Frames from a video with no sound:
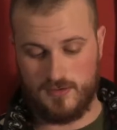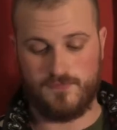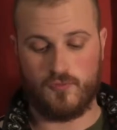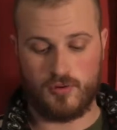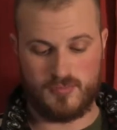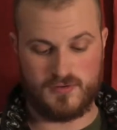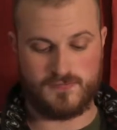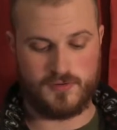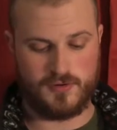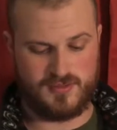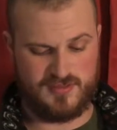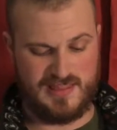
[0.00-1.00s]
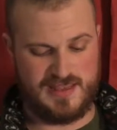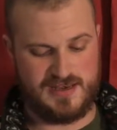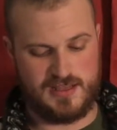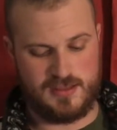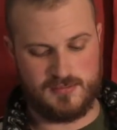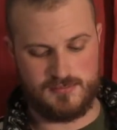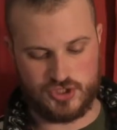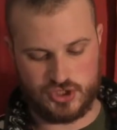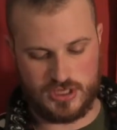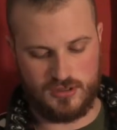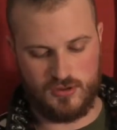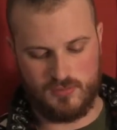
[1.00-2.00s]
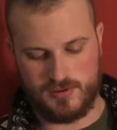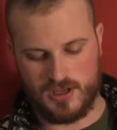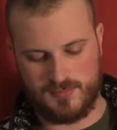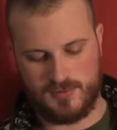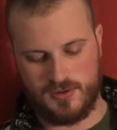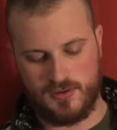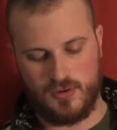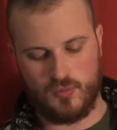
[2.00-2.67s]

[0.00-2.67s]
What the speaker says: Former First Lady Michelle Obama